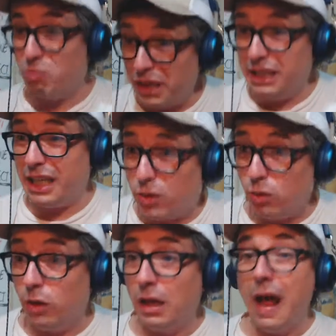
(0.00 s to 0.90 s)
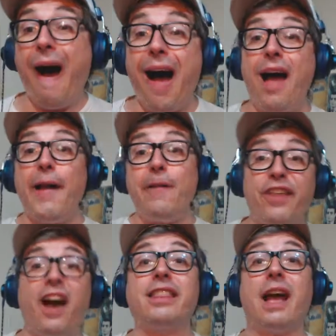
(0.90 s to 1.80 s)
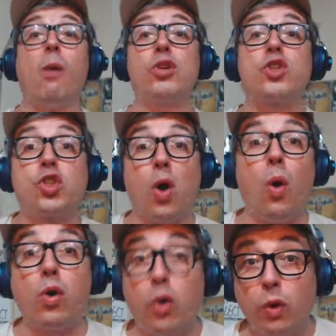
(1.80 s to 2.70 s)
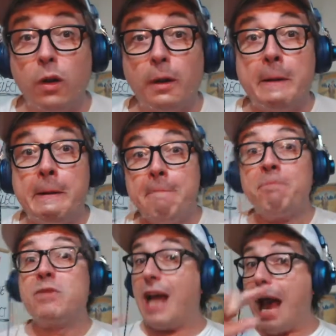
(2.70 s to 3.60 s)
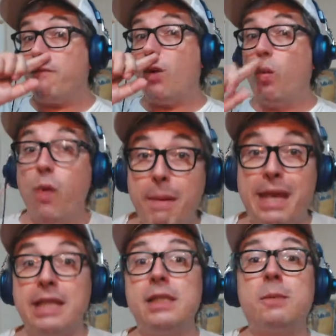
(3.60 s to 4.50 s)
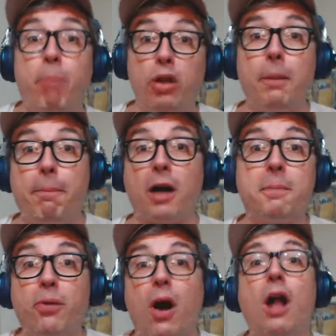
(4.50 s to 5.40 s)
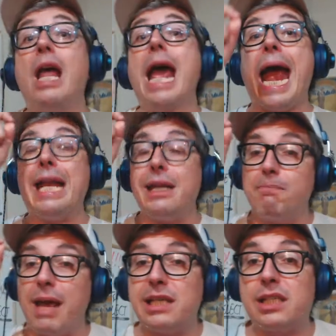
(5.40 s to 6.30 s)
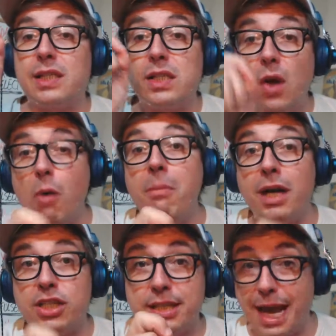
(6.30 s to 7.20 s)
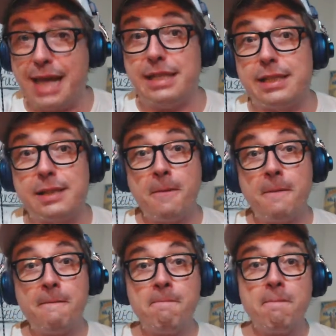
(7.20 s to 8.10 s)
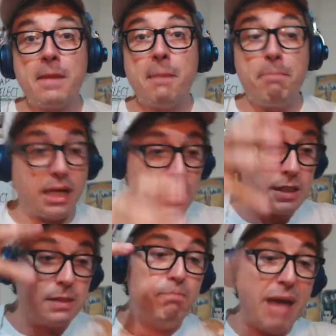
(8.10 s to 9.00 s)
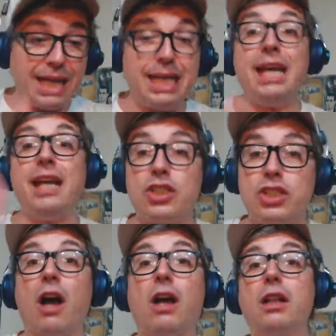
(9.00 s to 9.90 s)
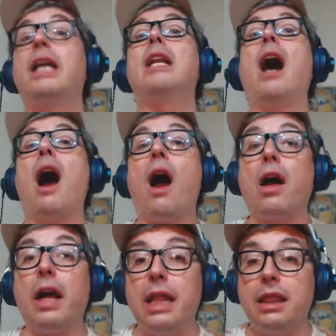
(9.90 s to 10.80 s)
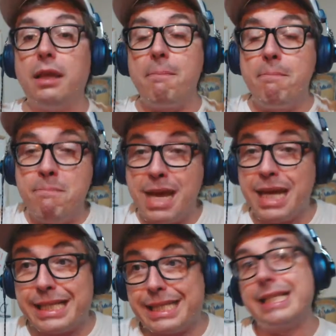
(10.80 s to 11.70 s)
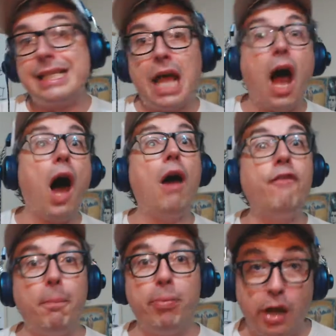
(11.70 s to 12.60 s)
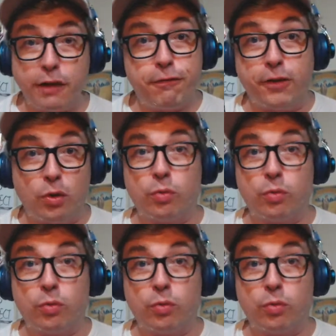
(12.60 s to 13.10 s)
really cool. I thought that was so cool to have a women's pull apart brawl. And it makes so much sense because Becky and Charlotte are in the midst of a blood feud